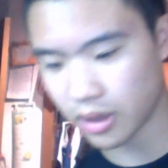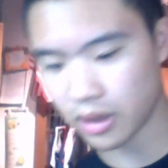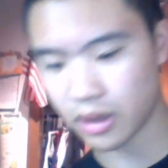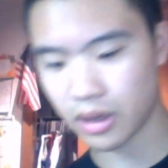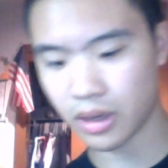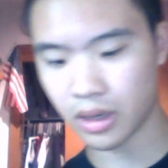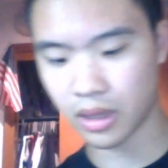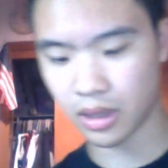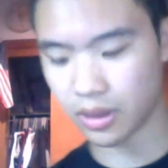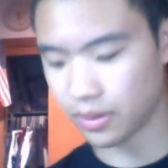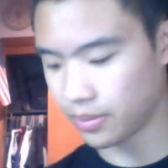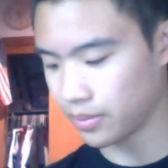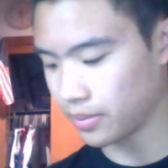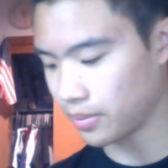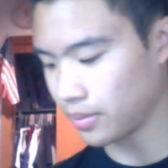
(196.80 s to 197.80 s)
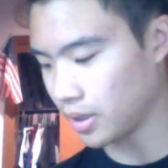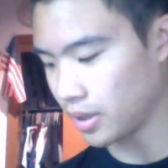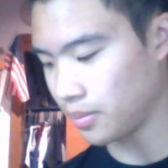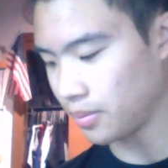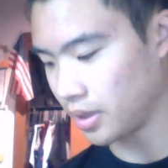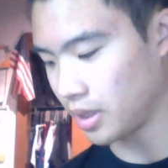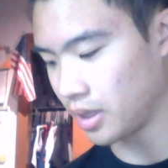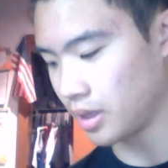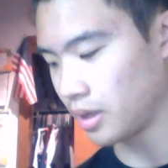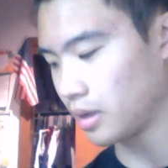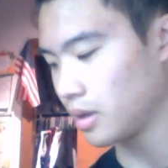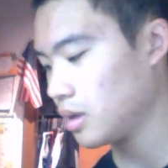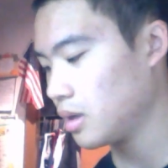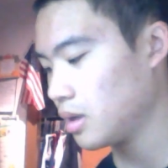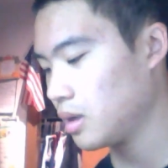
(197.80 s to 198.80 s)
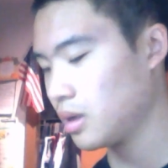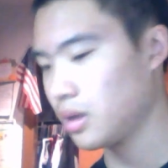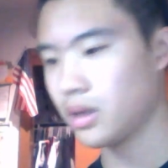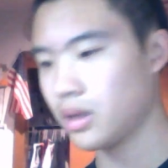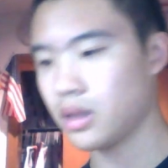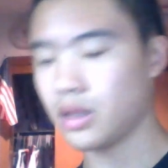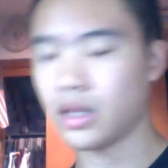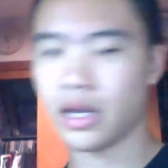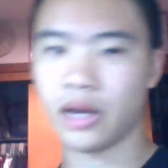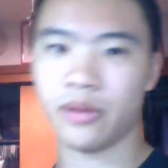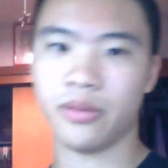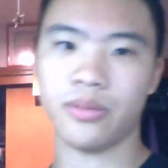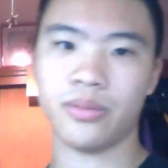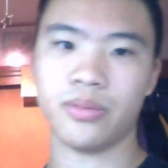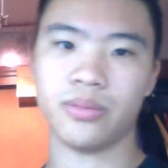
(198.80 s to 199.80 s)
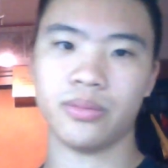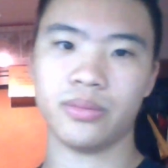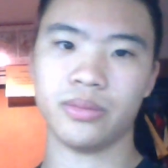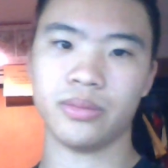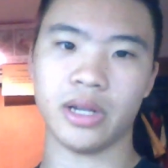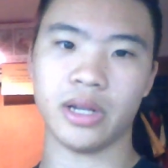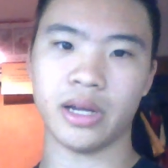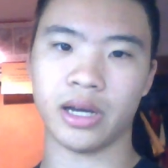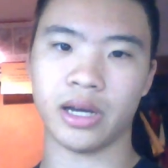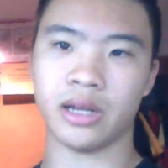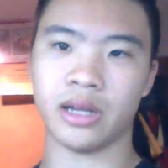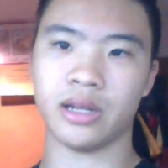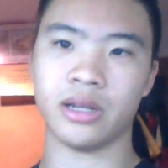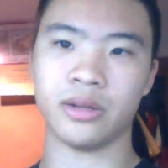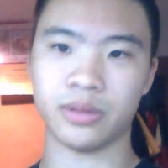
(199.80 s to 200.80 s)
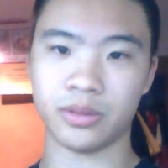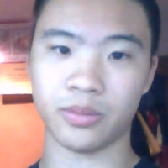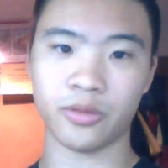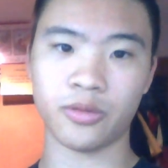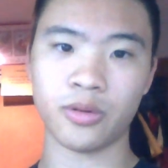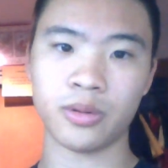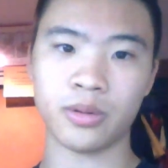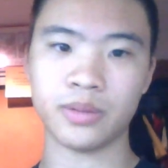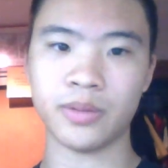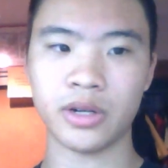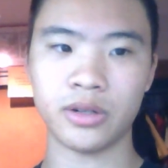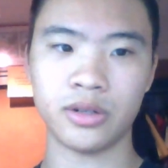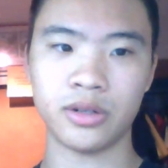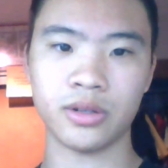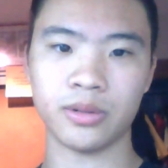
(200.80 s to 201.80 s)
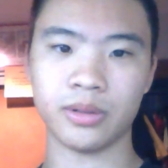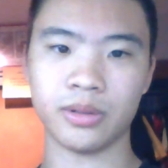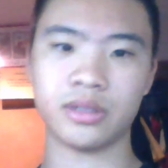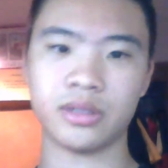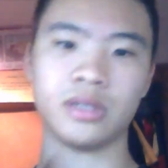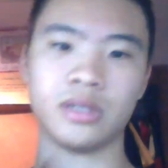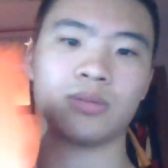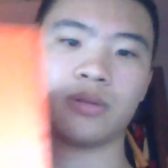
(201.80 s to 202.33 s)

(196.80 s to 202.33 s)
it being that I got, there was a performance model. It was this one